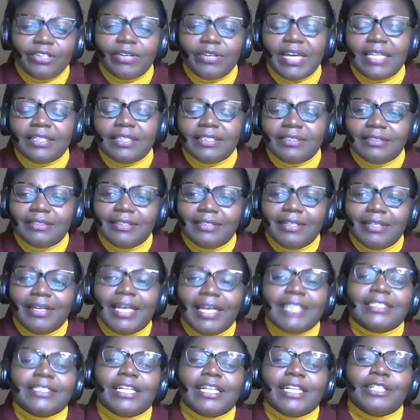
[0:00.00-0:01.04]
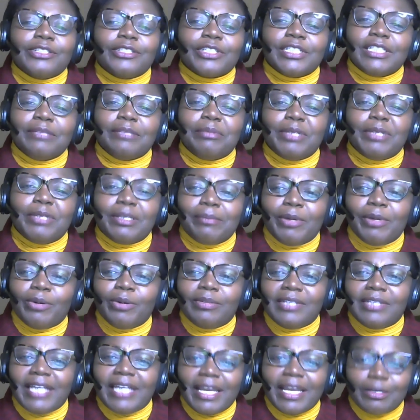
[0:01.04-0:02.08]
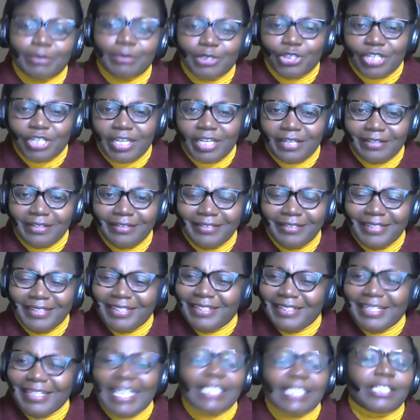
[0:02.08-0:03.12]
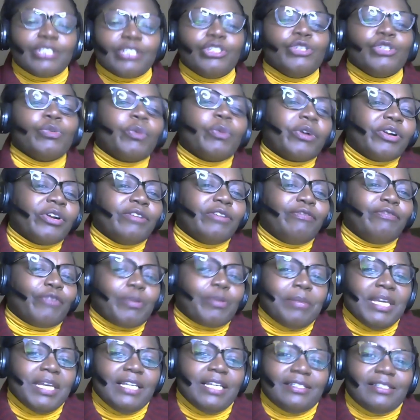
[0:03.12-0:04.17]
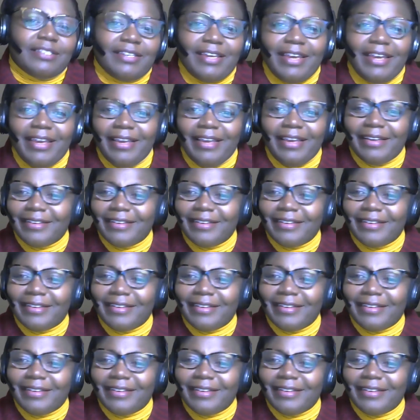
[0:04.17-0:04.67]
Helen. And tell us a little bit about languishing. That's a new word for me today.